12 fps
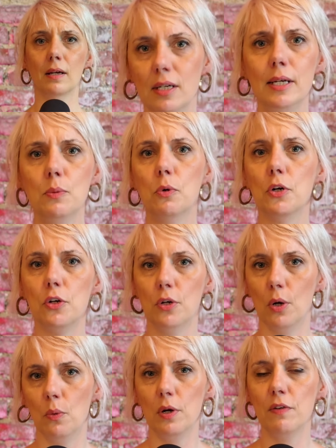He would
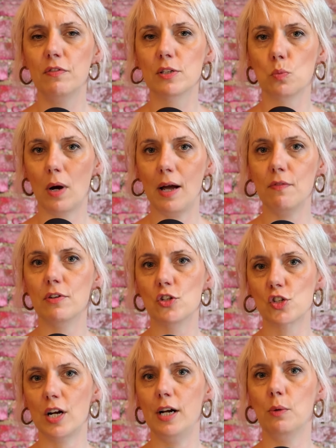know if his wife and
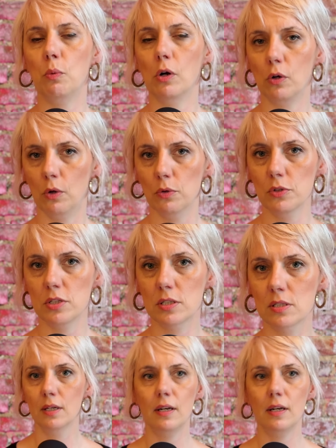child were ghosts.